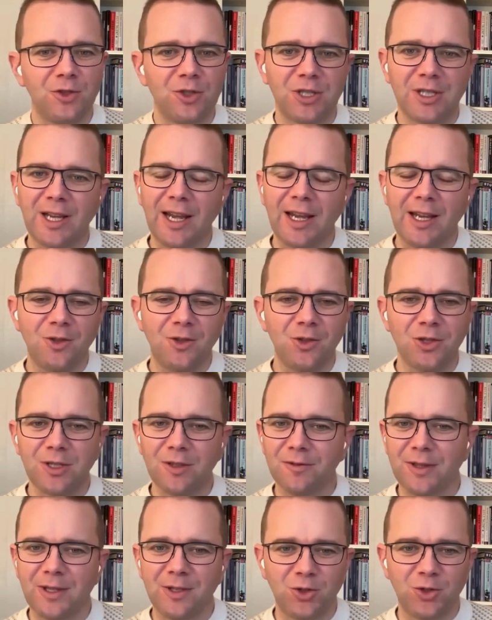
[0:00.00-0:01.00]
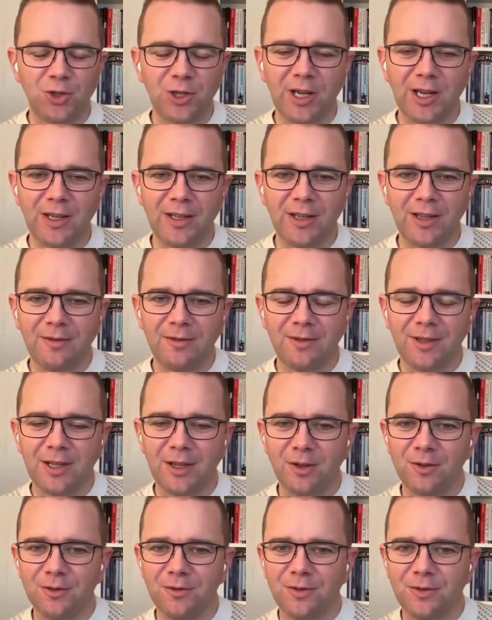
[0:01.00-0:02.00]
stages of this journey,
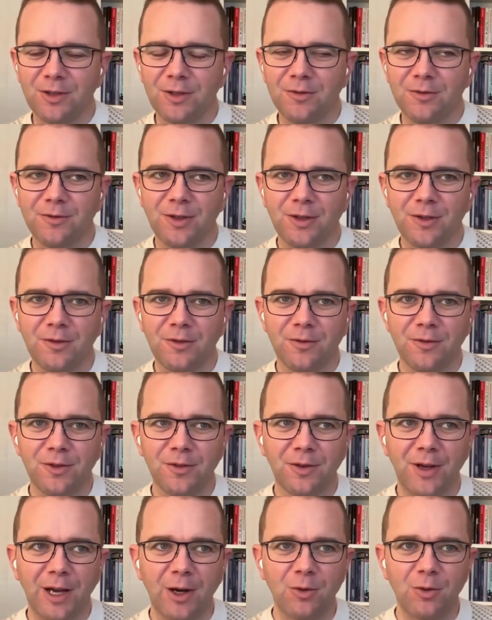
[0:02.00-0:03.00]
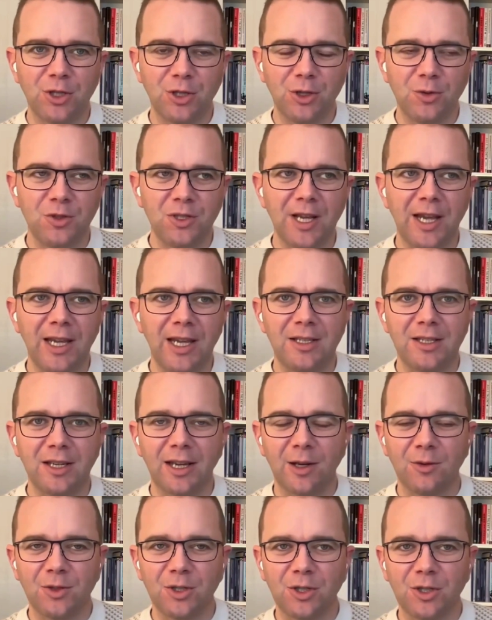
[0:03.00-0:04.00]
of how to use data,
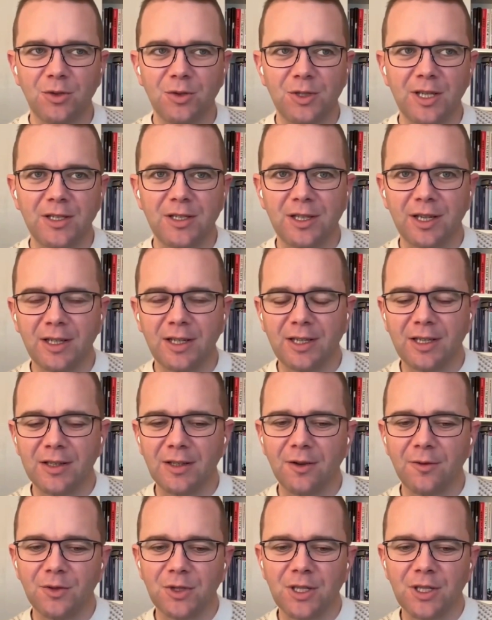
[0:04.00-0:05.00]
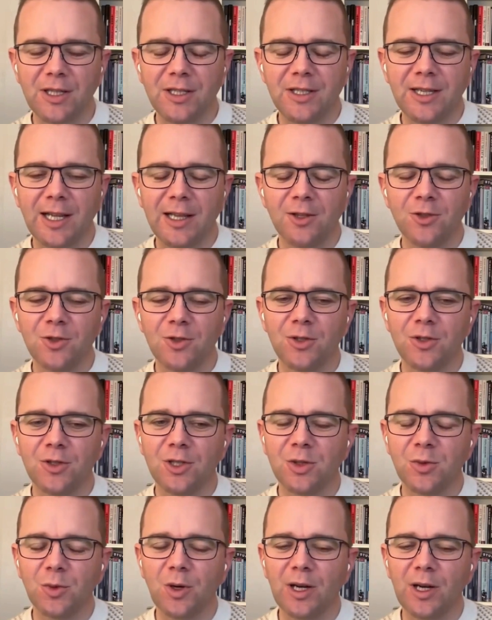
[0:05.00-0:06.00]
how to use insight, and obviously the intelligence
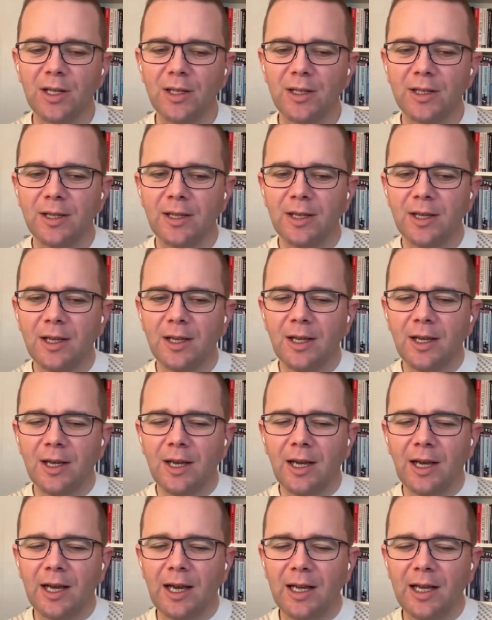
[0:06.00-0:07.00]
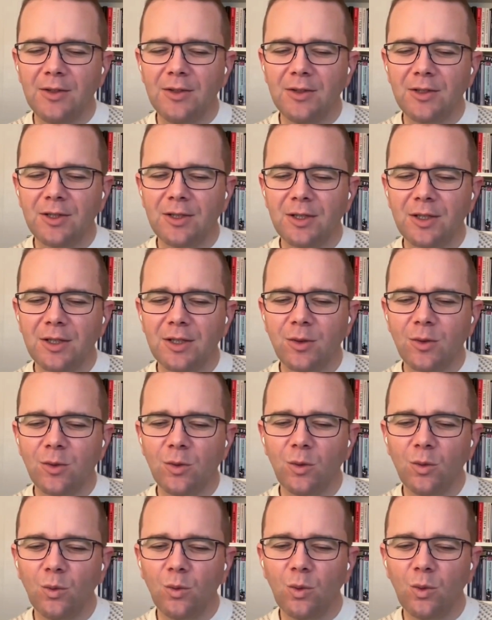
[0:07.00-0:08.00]
as well. And,
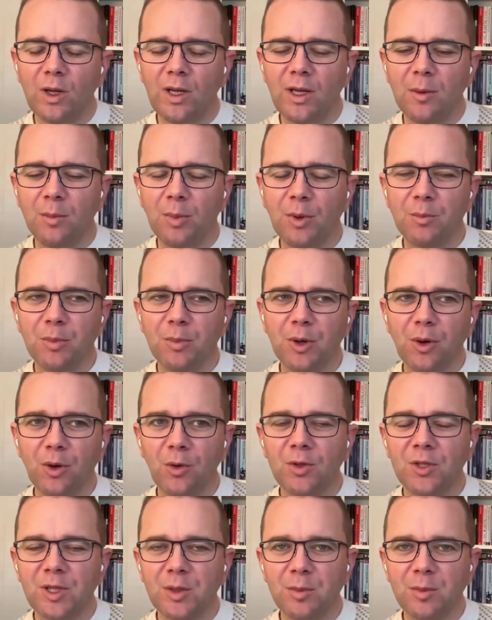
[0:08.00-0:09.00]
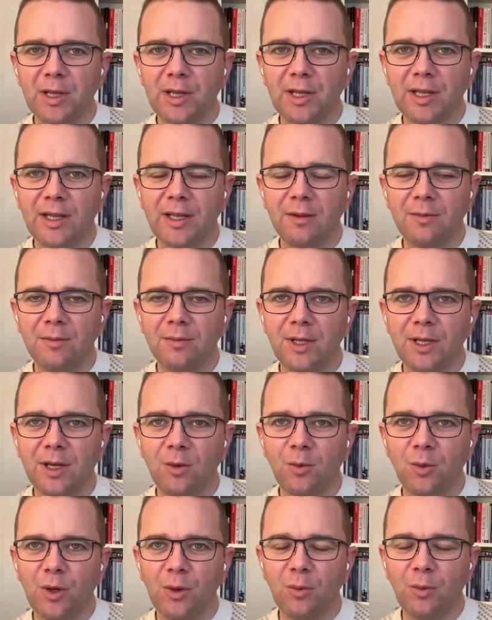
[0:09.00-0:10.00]
but ultimately,
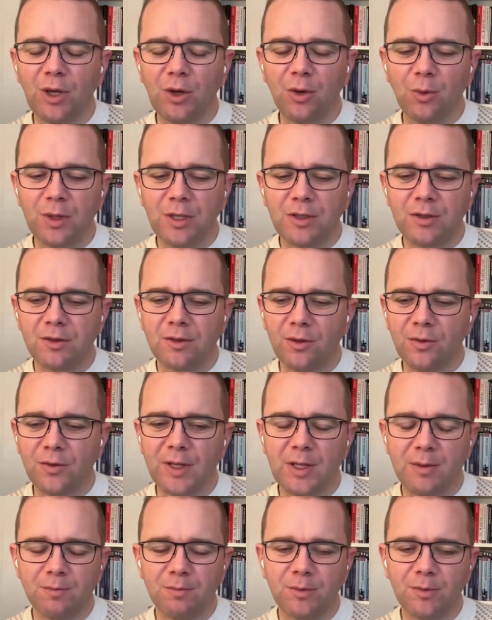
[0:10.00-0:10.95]
we always on these